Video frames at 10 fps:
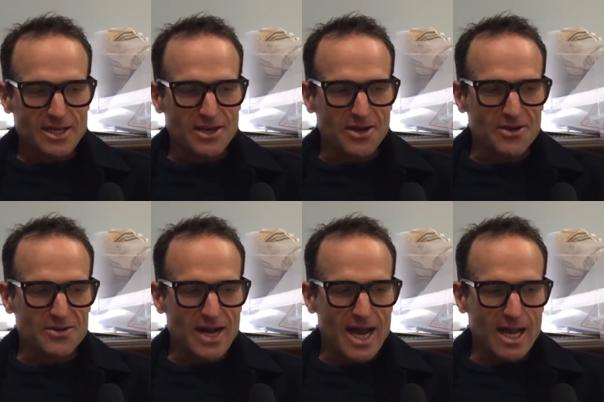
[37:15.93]
you
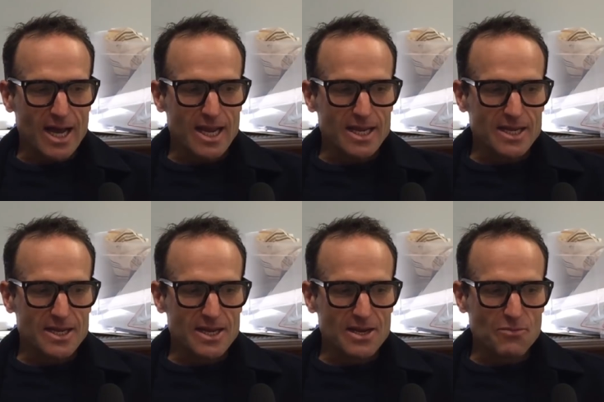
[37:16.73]
know, and I,
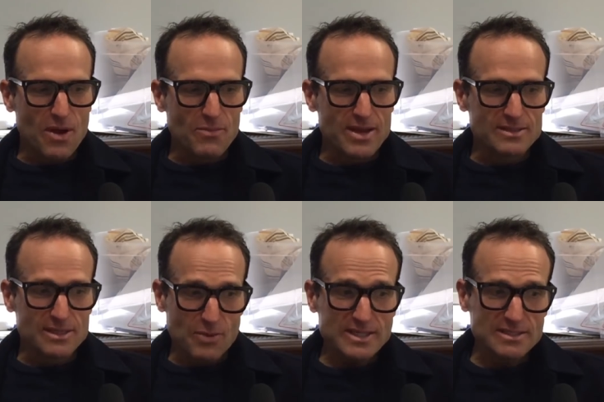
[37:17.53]
when we
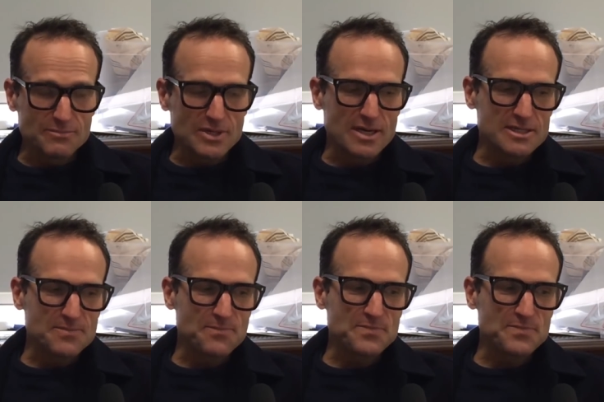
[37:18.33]
did Westonbirt,